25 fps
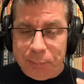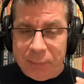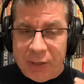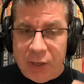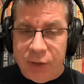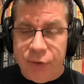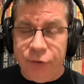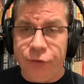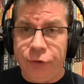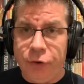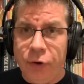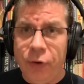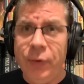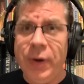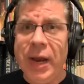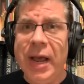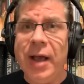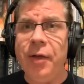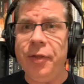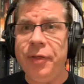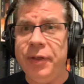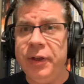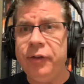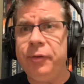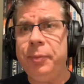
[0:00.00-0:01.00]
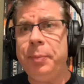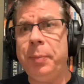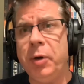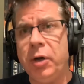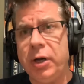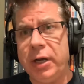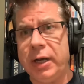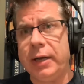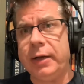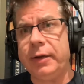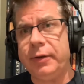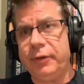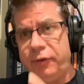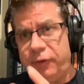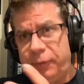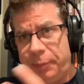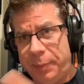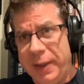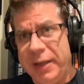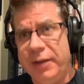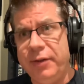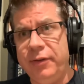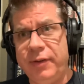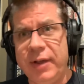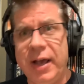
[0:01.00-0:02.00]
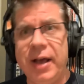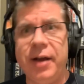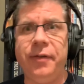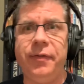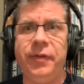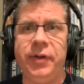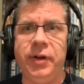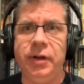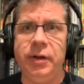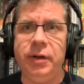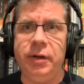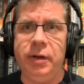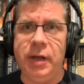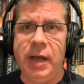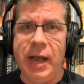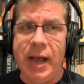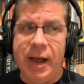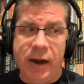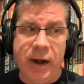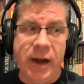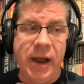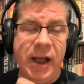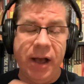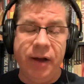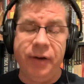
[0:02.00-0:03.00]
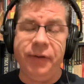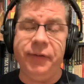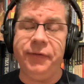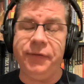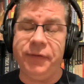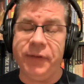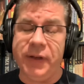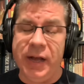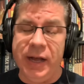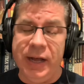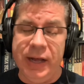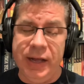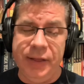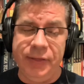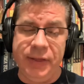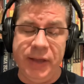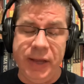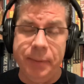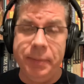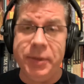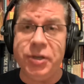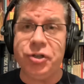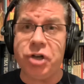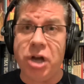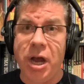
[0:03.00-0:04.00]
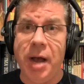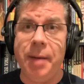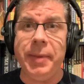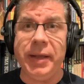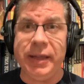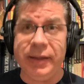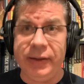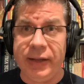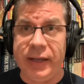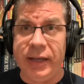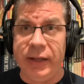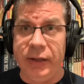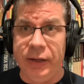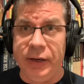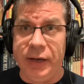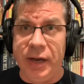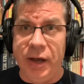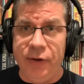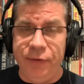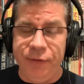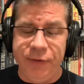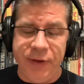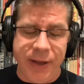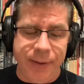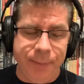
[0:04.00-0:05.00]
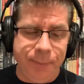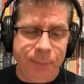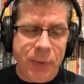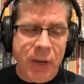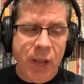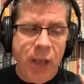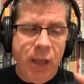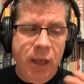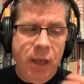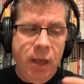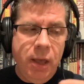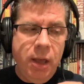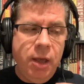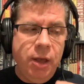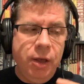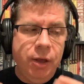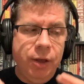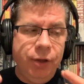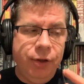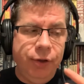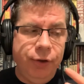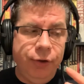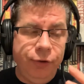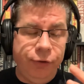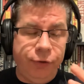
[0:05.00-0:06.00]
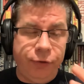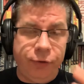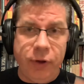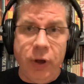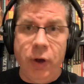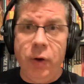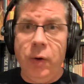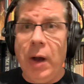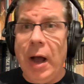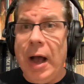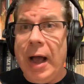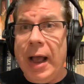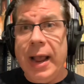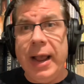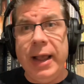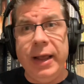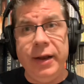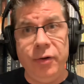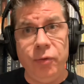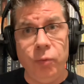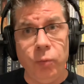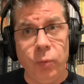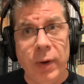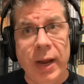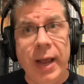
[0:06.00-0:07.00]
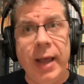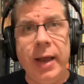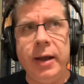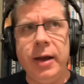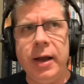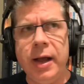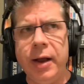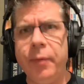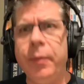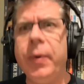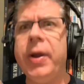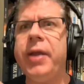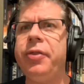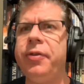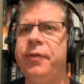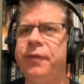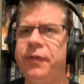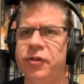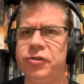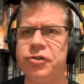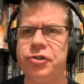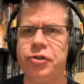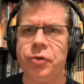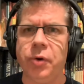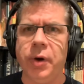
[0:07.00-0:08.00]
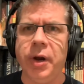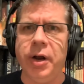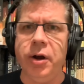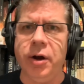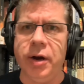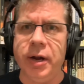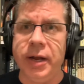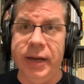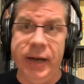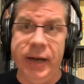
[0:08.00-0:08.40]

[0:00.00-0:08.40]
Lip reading: So now this book spins out of the Image Comics Philadelphia. So I read the first story arc and